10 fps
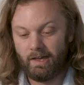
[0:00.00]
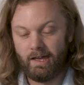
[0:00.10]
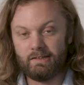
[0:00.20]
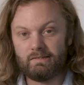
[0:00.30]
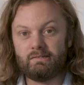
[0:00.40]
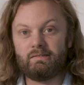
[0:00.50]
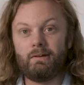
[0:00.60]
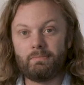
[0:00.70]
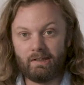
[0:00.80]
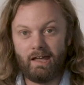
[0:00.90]
and
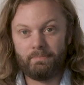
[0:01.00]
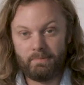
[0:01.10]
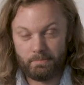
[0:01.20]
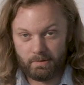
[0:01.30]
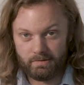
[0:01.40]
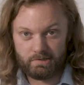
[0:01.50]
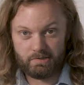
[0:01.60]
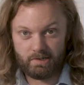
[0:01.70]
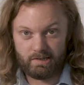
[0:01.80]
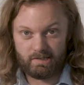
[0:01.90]
I'm glad people are
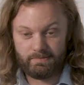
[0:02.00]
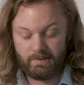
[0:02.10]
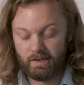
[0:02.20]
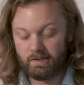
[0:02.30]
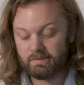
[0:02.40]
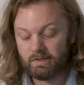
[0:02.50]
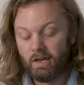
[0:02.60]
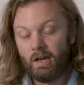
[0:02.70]
enjoying these videos.